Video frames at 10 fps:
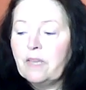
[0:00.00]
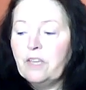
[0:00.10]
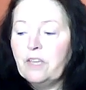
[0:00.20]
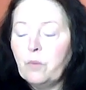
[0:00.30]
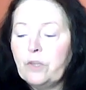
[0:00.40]

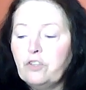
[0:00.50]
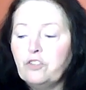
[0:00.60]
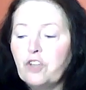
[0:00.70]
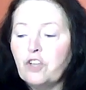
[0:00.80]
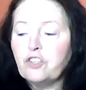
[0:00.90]
you know, when you're
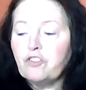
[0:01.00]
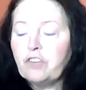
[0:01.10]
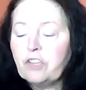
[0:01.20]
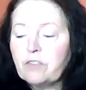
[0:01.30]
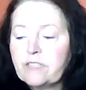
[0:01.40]

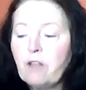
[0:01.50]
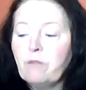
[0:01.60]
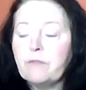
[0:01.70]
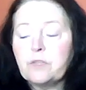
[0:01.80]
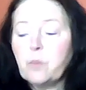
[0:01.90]
nurturing
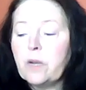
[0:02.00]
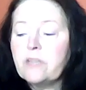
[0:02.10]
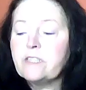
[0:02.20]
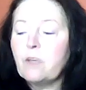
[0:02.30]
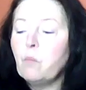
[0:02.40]
yourself as well
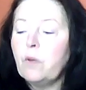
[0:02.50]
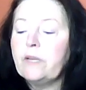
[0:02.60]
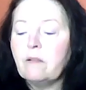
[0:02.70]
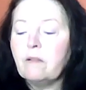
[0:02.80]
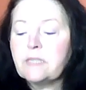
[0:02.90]
as someone
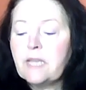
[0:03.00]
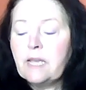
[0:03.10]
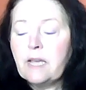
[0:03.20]
else,